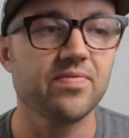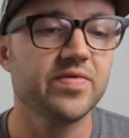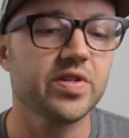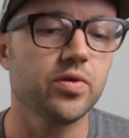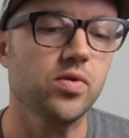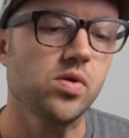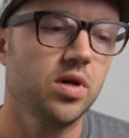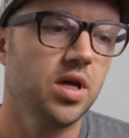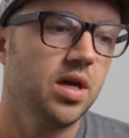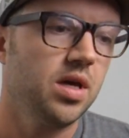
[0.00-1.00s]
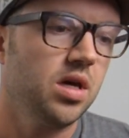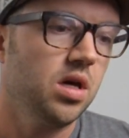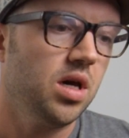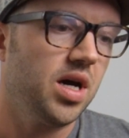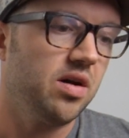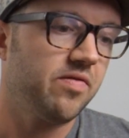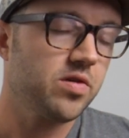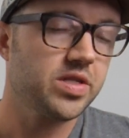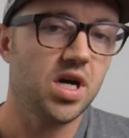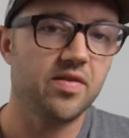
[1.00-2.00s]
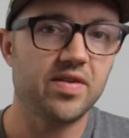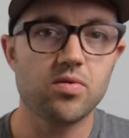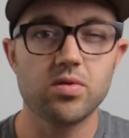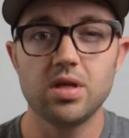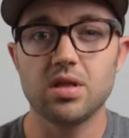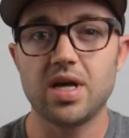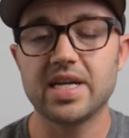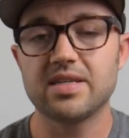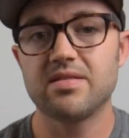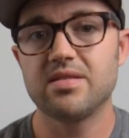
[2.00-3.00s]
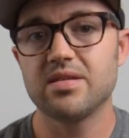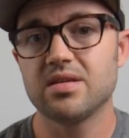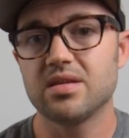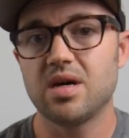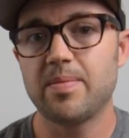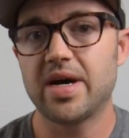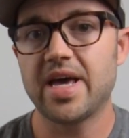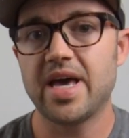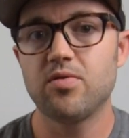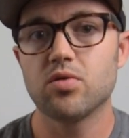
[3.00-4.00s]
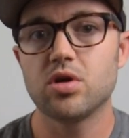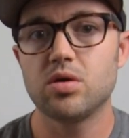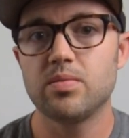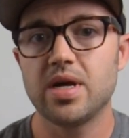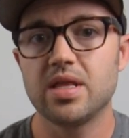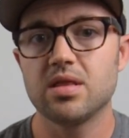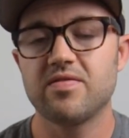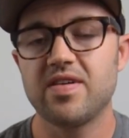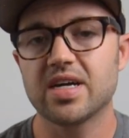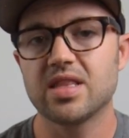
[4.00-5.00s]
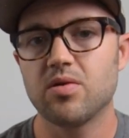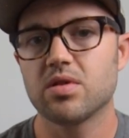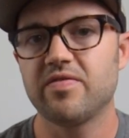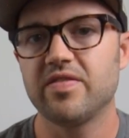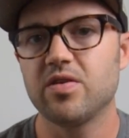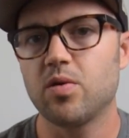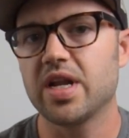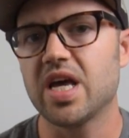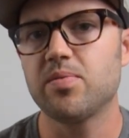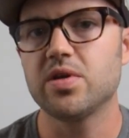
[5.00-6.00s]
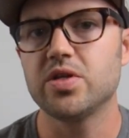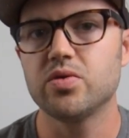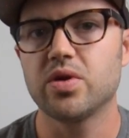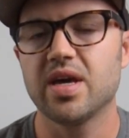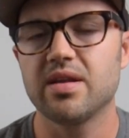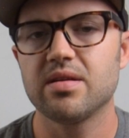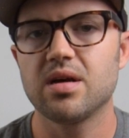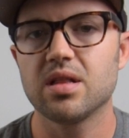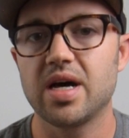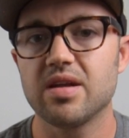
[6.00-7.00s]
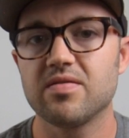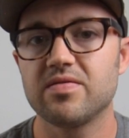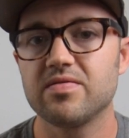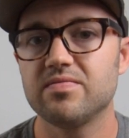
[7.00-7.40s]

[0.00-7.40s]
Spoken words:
So first off, I really liked the amount of headroom and the fact that with the 50 watt amp you do get a lot of